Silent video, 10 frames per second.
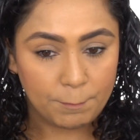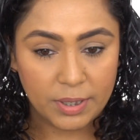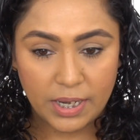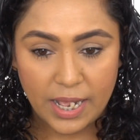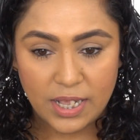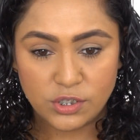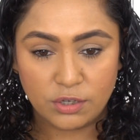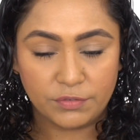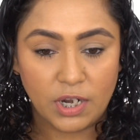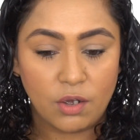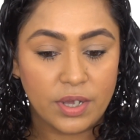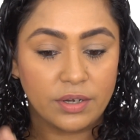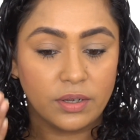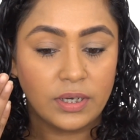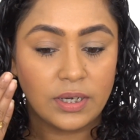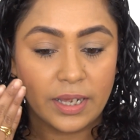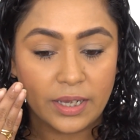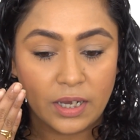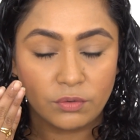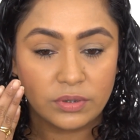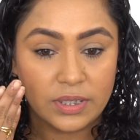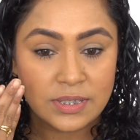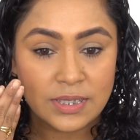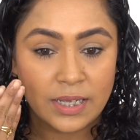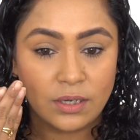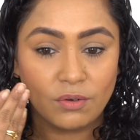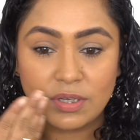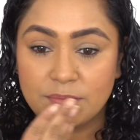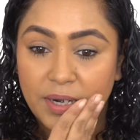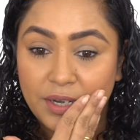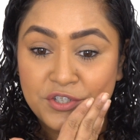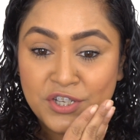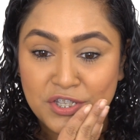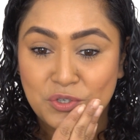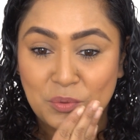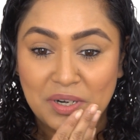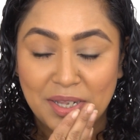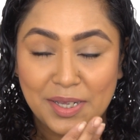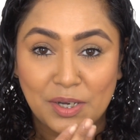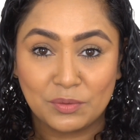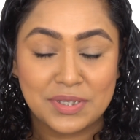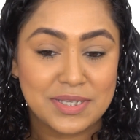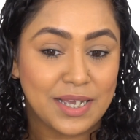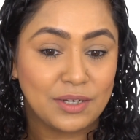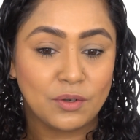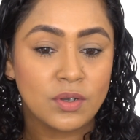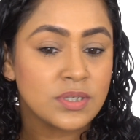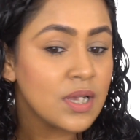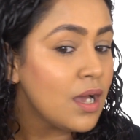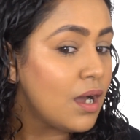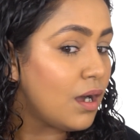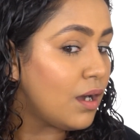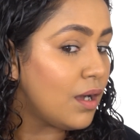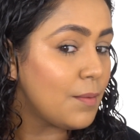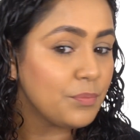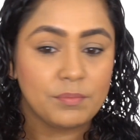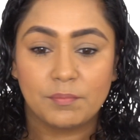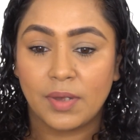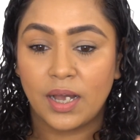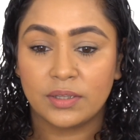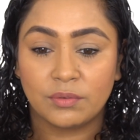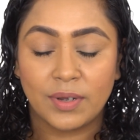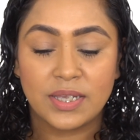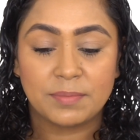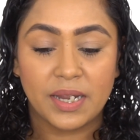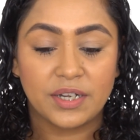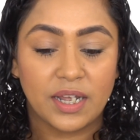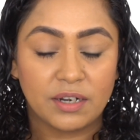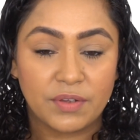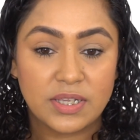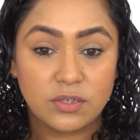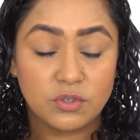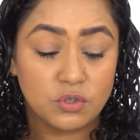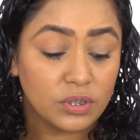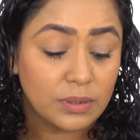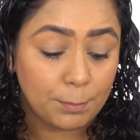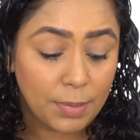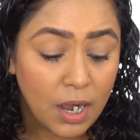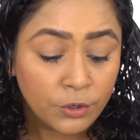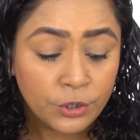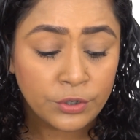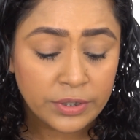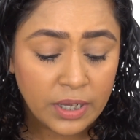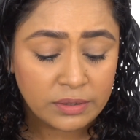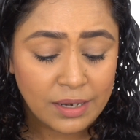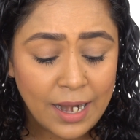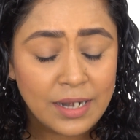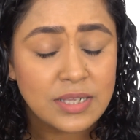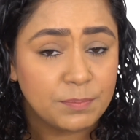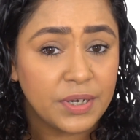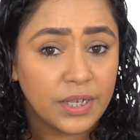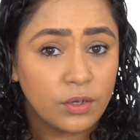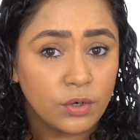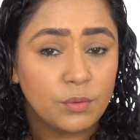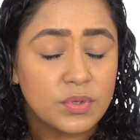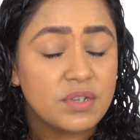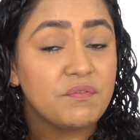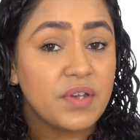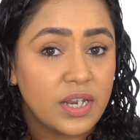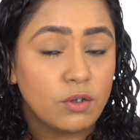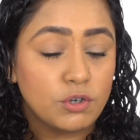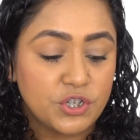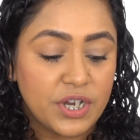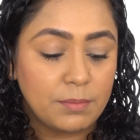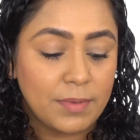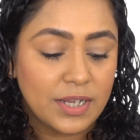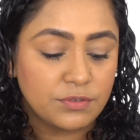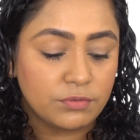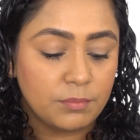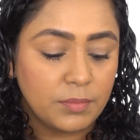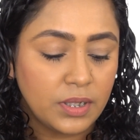But as of now, I really like how this eye looks, but I just don't like how this eye looks. Otherwise, my entire face looks good. The powder, on the other hand, is pretty good. It was a very good shade match for